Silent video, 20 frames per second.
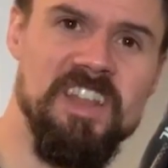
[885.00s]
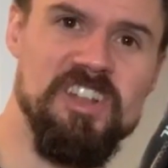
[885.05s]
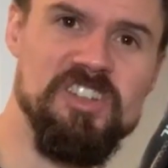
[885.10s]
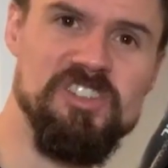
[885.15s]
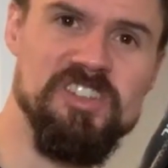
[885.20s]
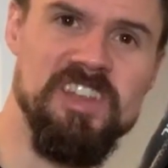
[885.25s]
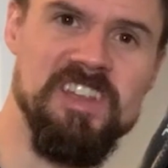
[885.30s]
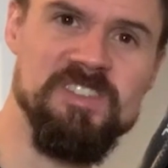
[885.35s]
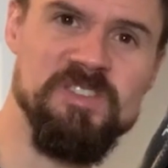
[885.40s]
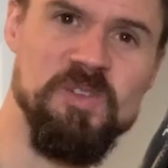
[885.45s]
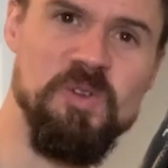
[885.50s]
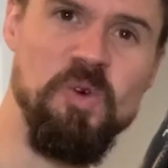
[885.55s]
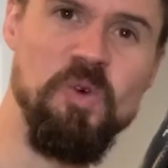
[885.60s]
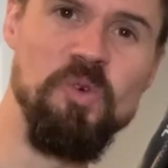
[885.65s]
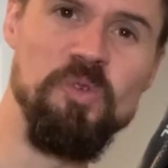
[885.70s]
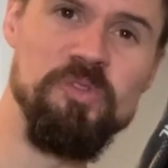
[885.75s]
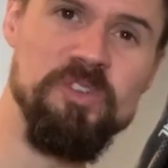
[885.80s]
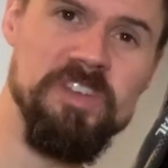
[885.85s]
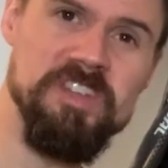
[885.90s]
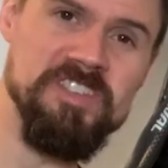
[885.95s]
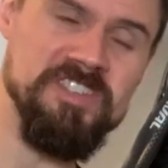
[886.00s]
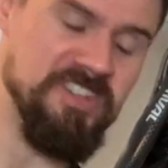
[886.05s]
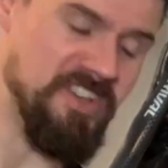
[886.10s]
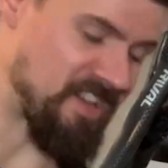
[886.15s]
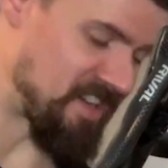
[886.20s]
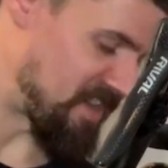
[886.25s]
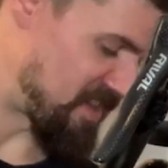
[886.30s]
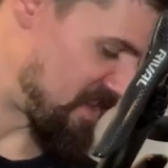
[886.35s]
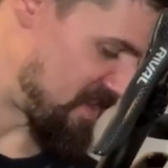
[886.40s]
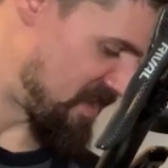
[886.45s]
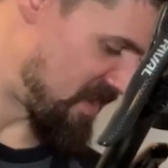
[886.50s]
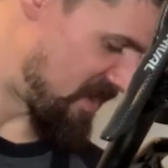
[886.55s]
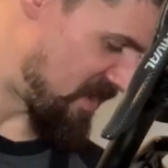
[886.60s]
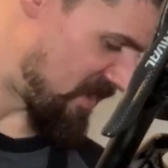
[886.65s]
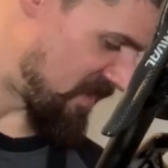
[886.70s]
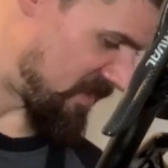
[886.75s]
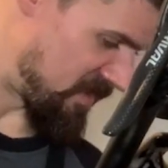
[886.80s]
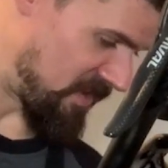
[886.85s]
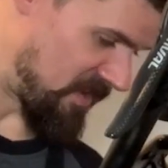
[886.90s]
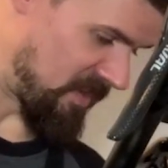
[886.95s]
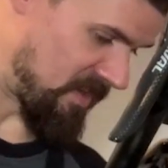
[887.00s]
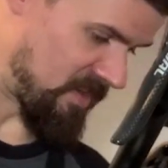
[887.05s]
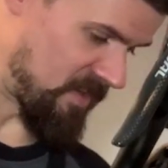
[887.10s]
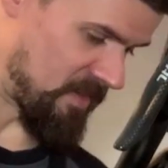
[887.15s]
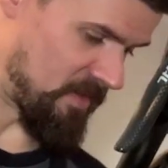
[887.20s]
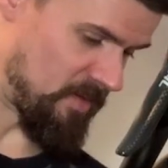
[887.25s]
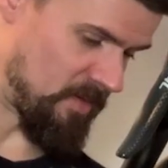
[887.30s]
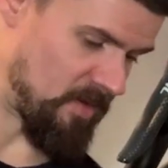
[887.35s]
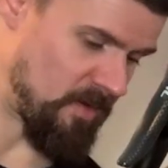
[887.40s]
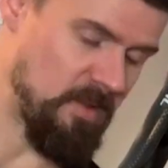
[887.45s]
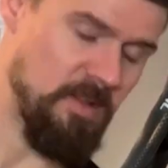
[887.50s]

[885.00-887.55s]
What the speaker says: actually has a cool feature that you can